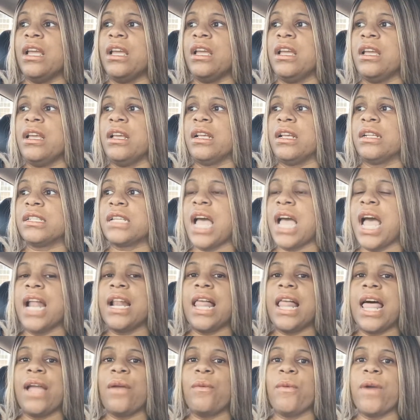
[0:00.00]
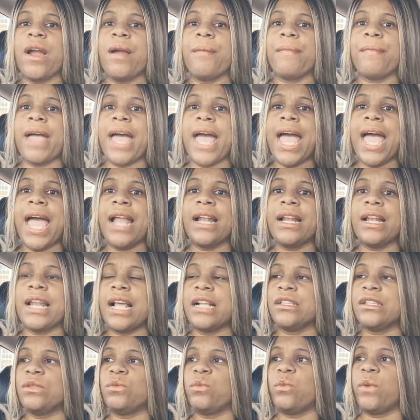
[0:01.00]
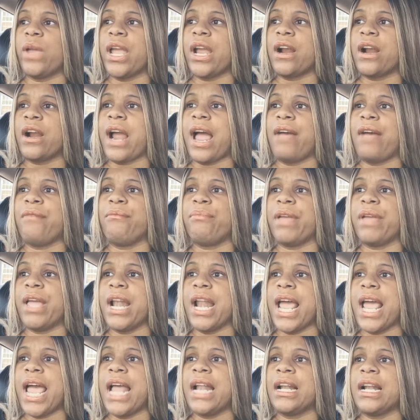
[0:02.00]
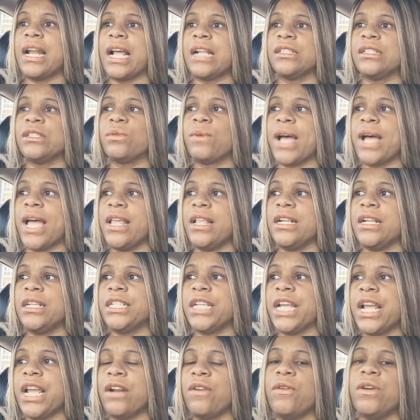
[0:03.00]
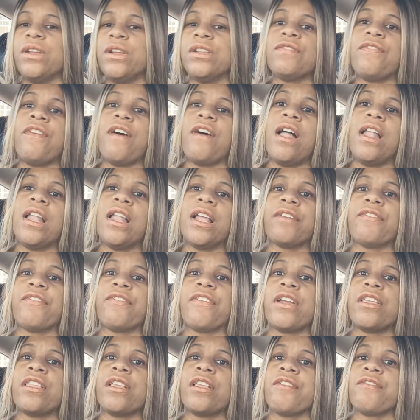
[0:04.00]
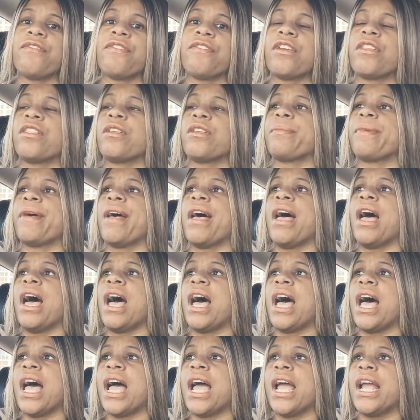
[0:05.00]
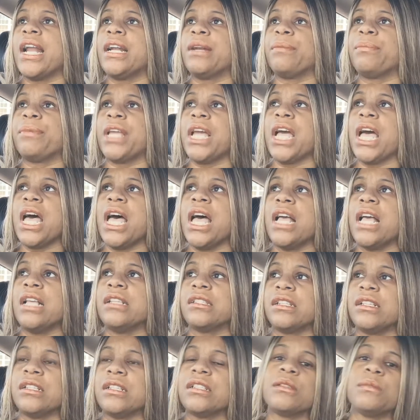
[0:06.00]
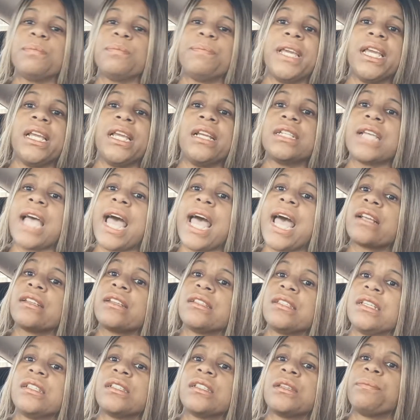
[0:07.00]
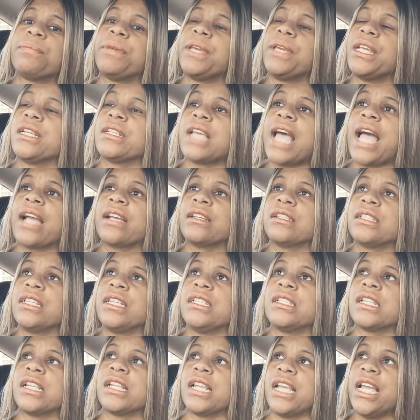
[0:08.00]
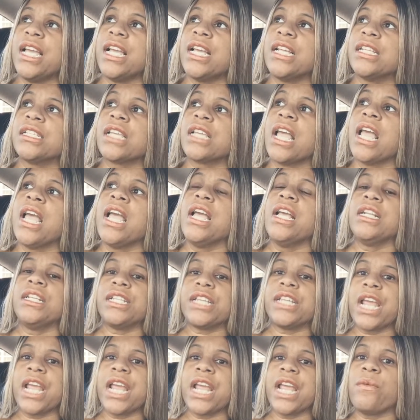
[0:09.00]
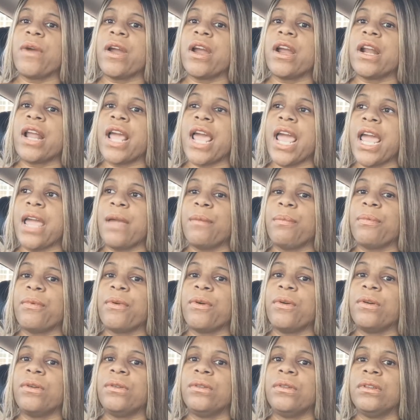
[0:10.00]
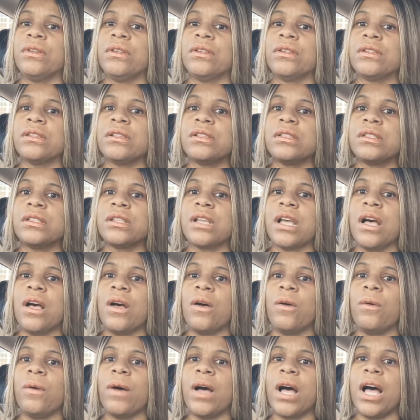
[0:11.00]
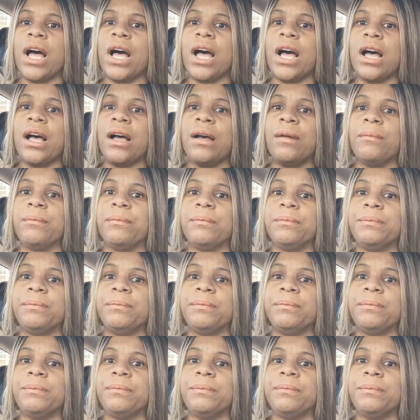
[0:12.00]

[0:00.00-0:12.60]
that's kind of like where I'm at. That's where I've been at. That's why the channel is falling further and further behind, because this is peak tax season. Peak tax season is January to April. So, y'all,